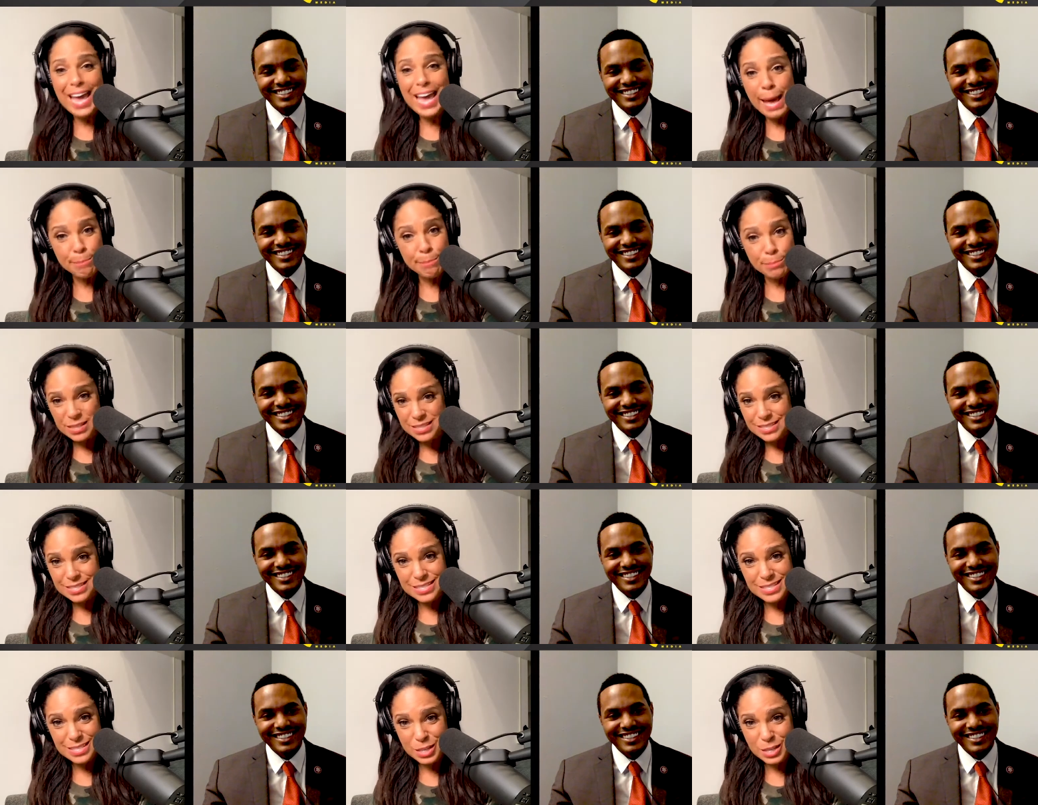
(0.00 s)

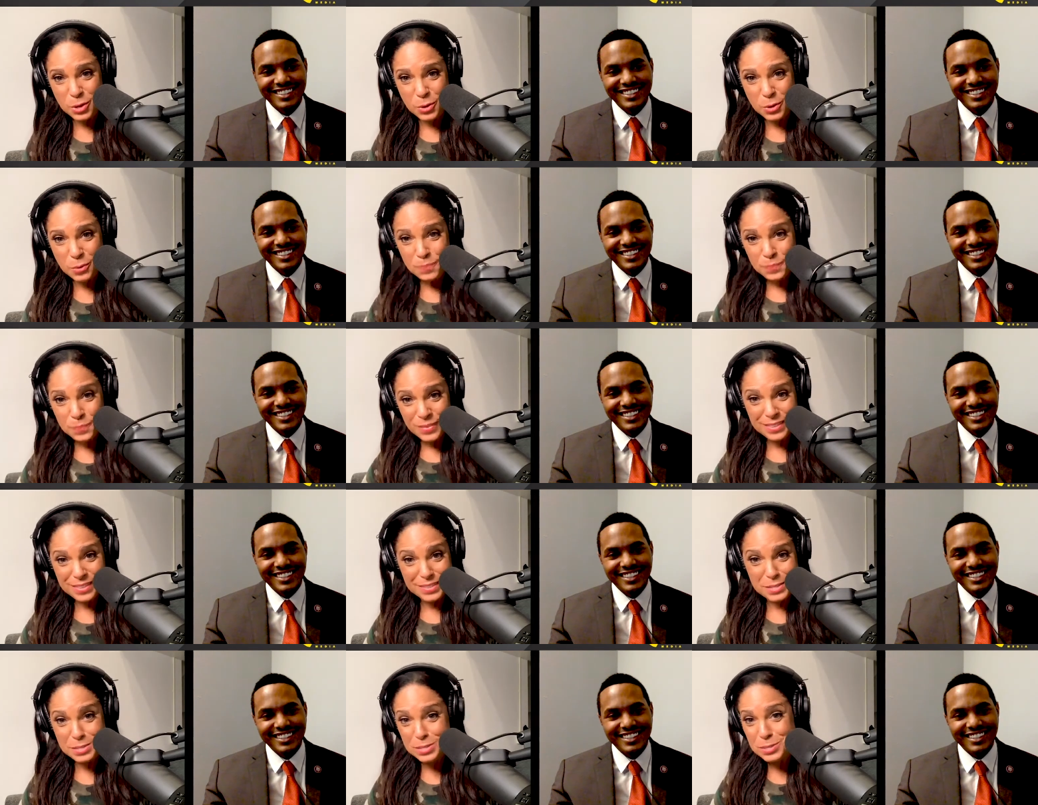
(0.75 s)
Speaker 1: happens. So
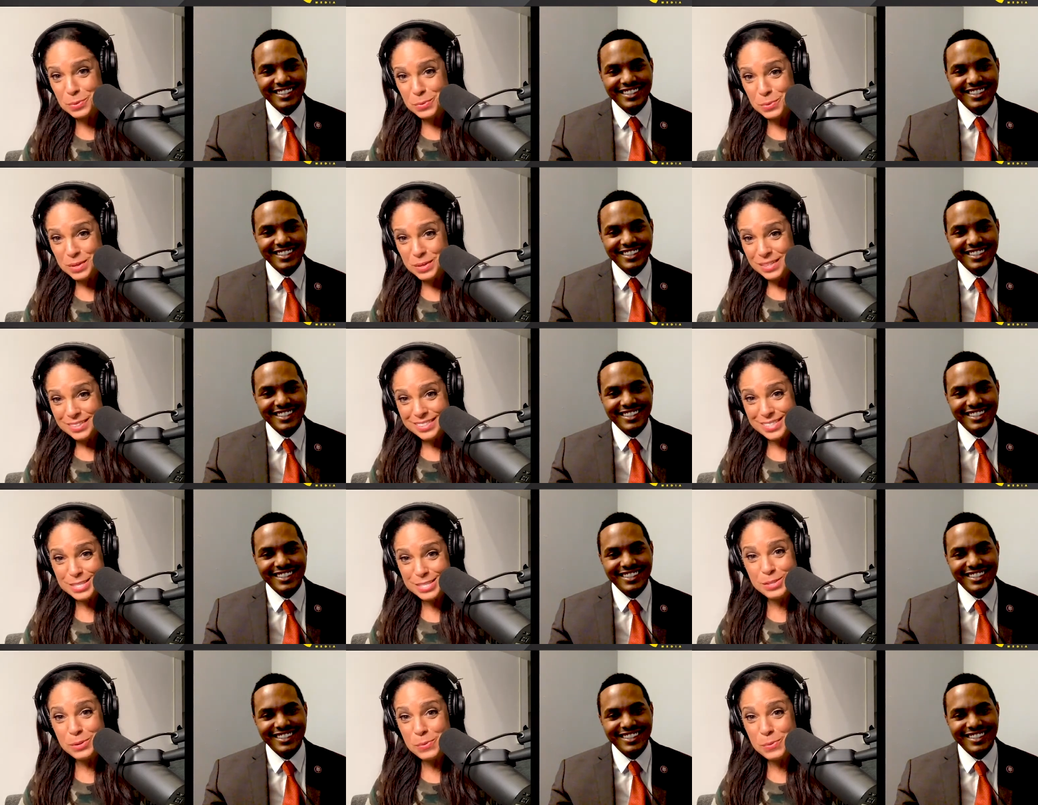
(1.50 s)
this is
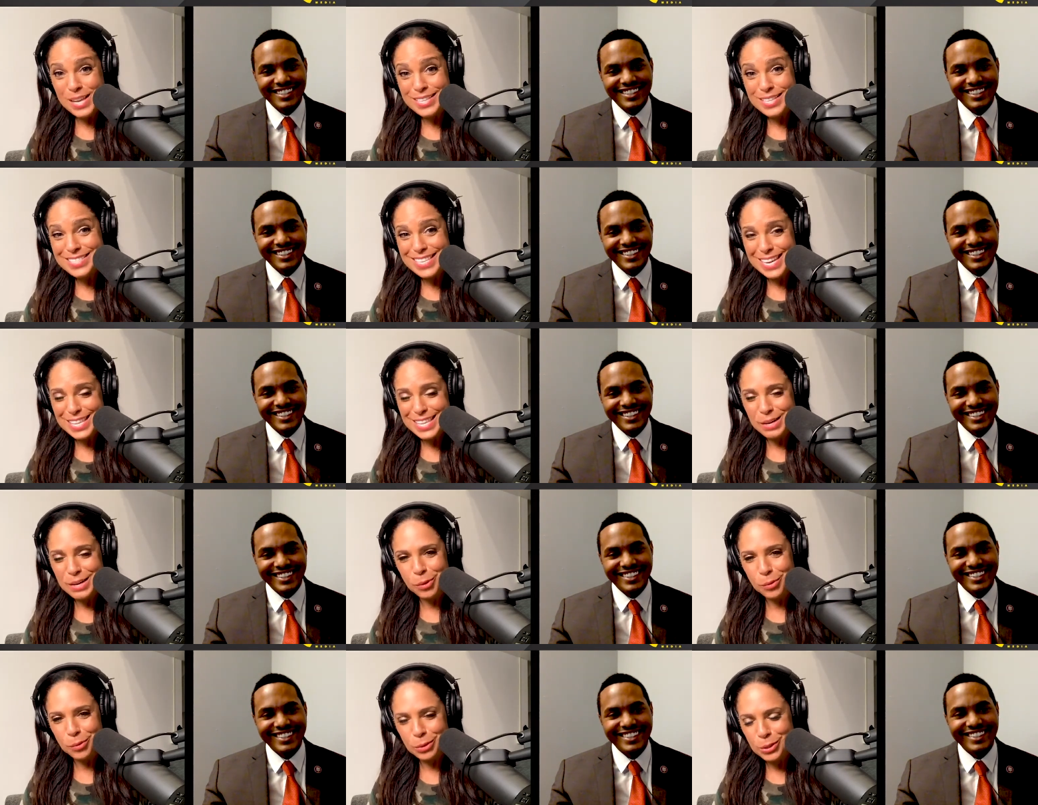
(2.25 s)
a Wednesday that
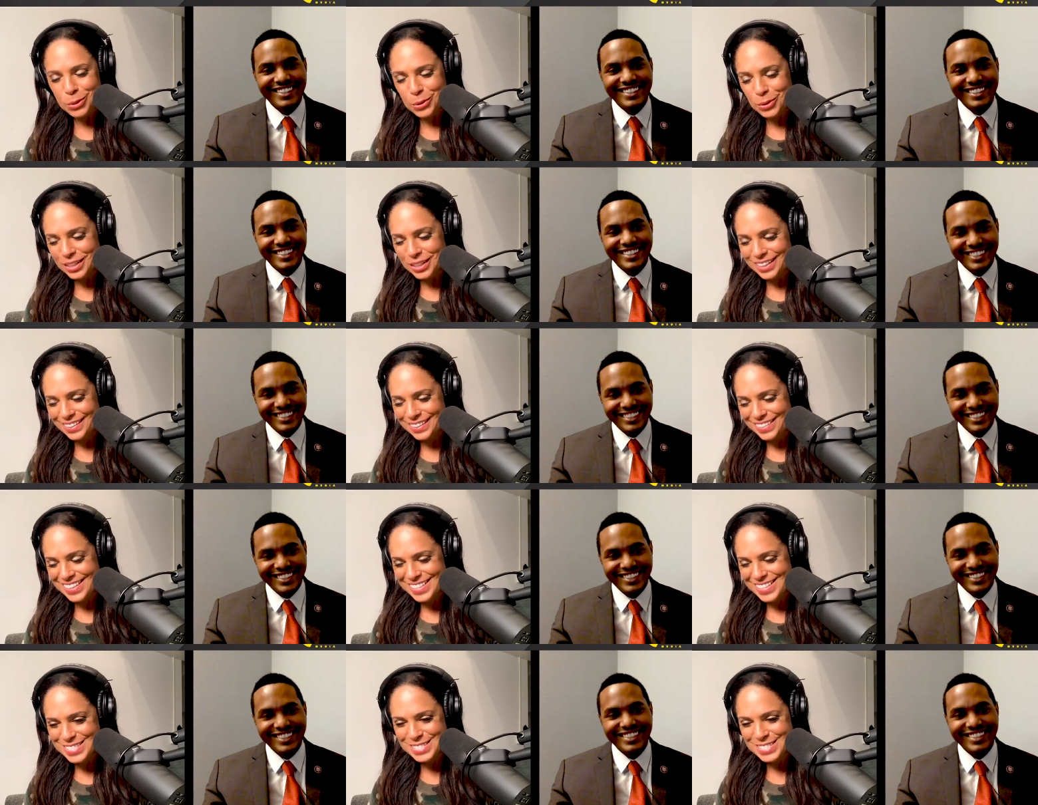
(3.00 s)
we're recording
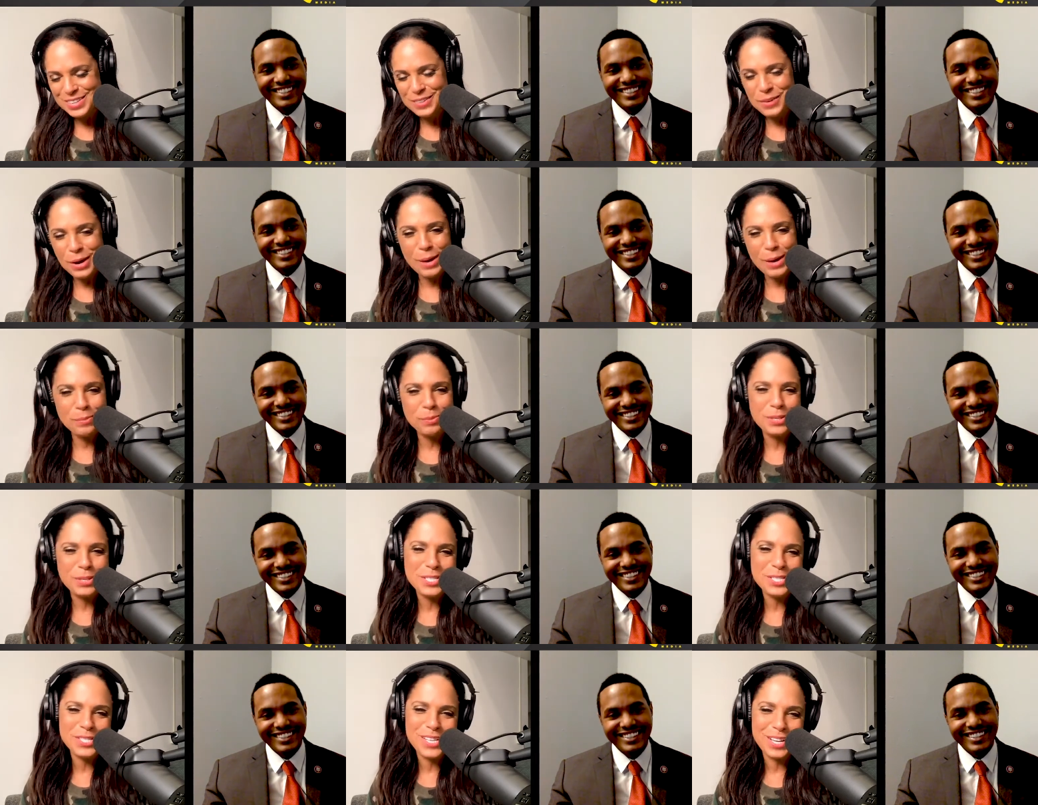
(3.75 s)
this. So I
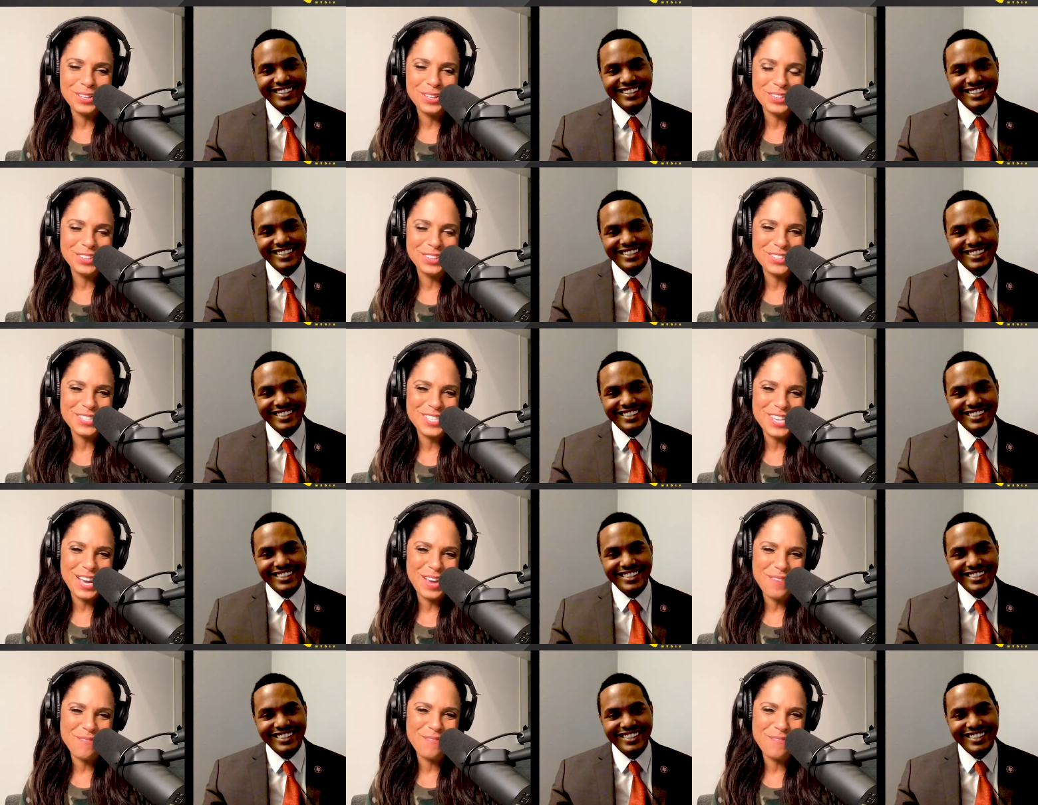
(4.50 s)
appreciate all your
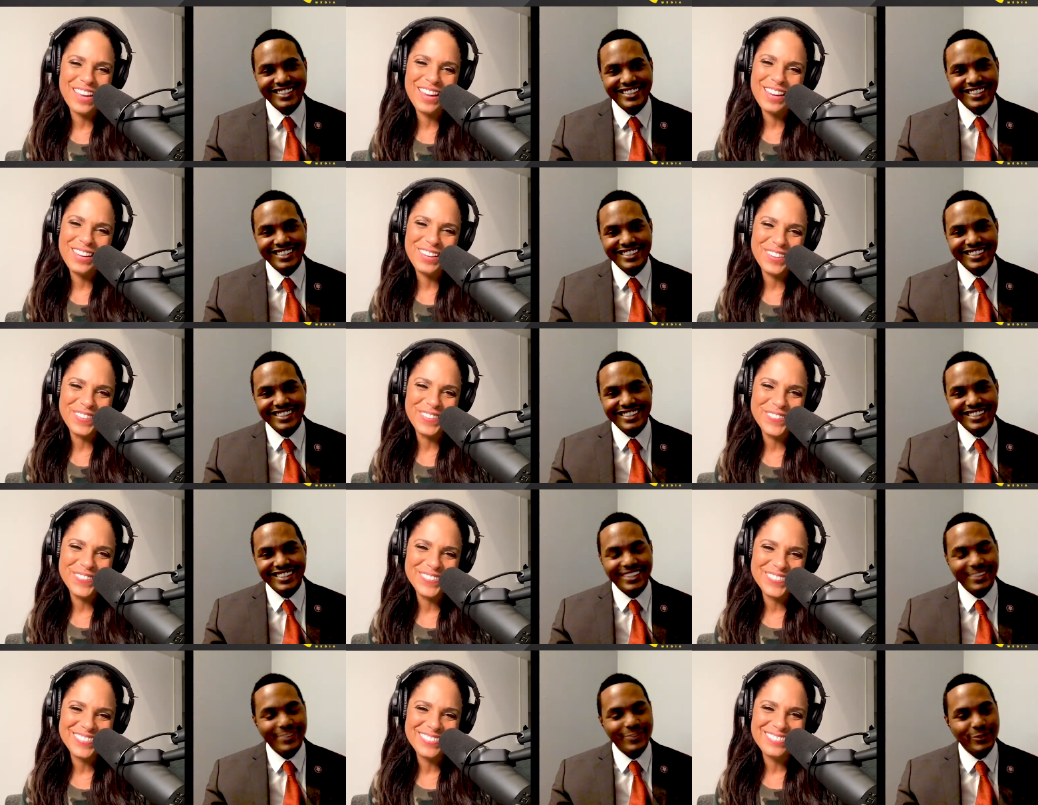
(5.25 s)
time. Thank you.
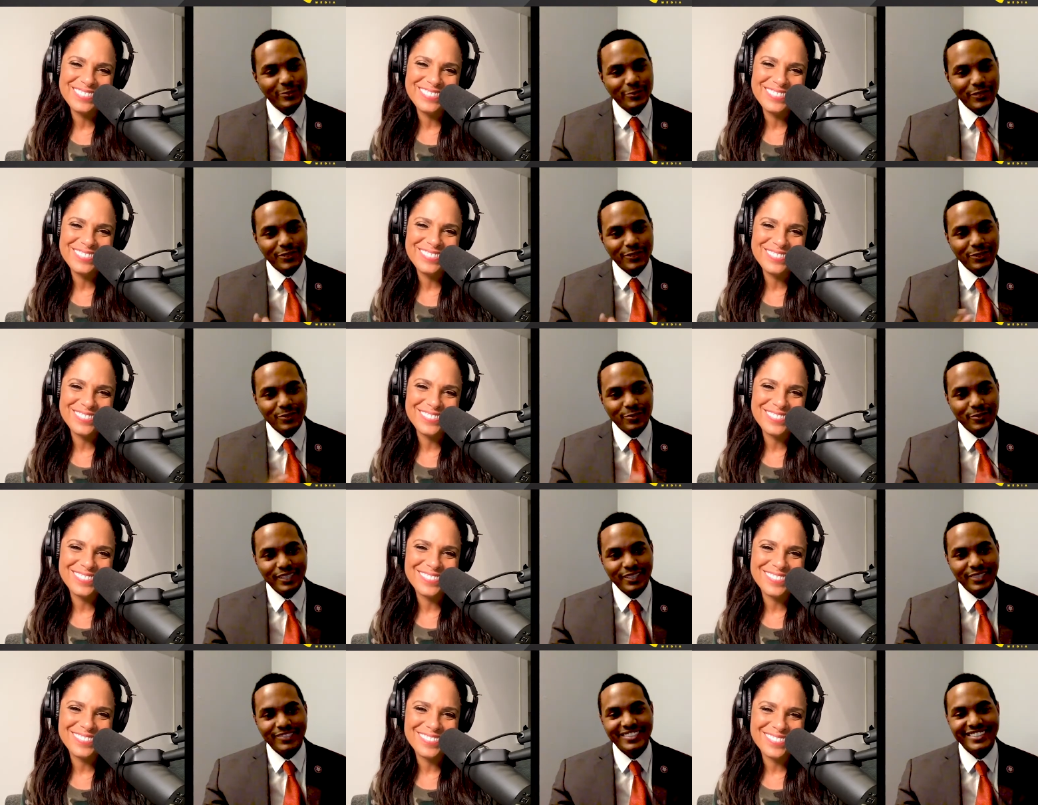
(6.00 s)
Speaker 2: It was a pleasure to
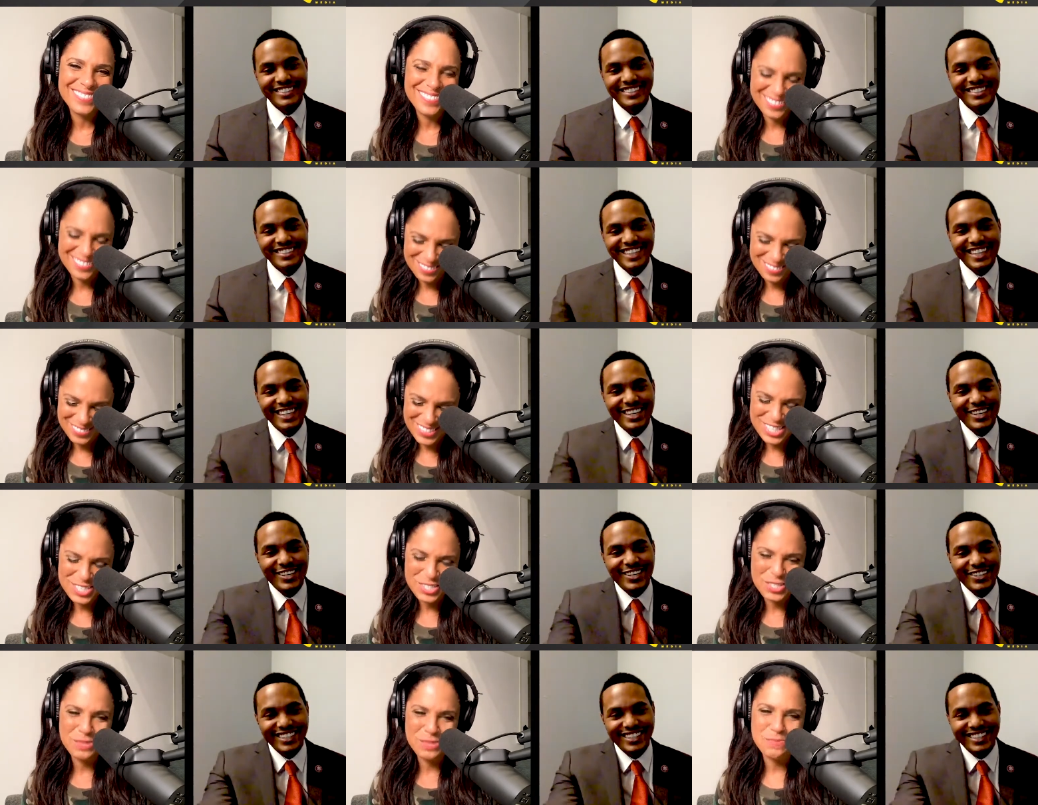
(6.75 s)
be here. Take
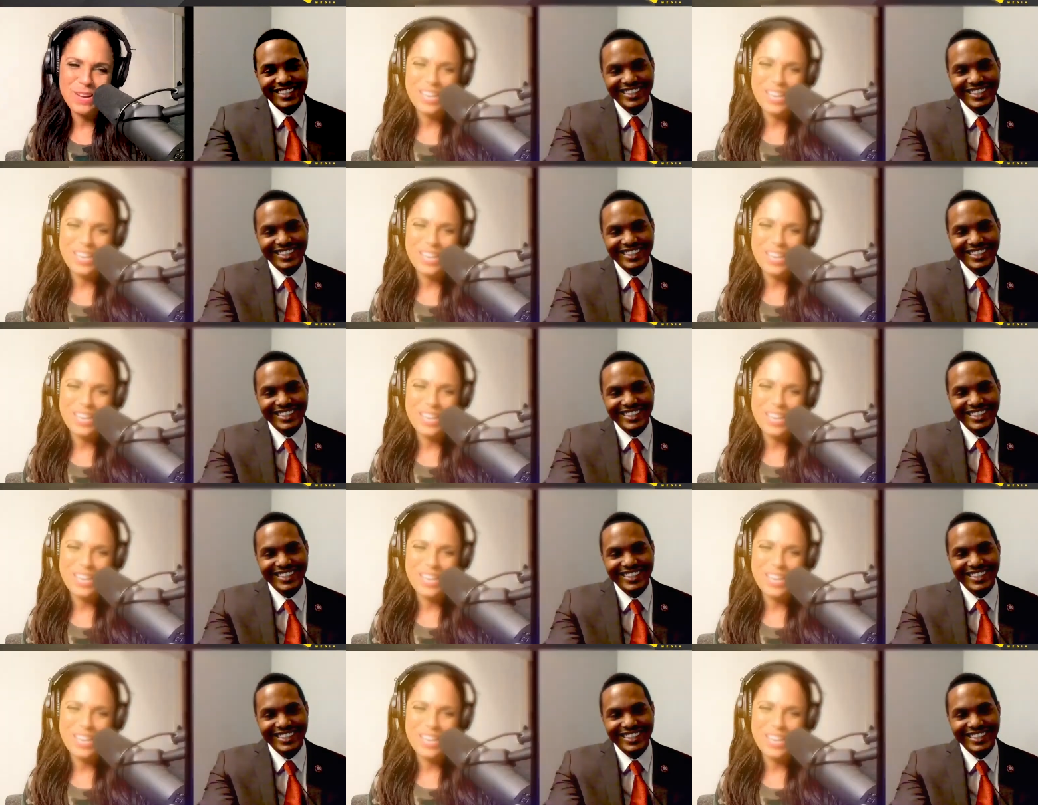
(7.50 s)
care.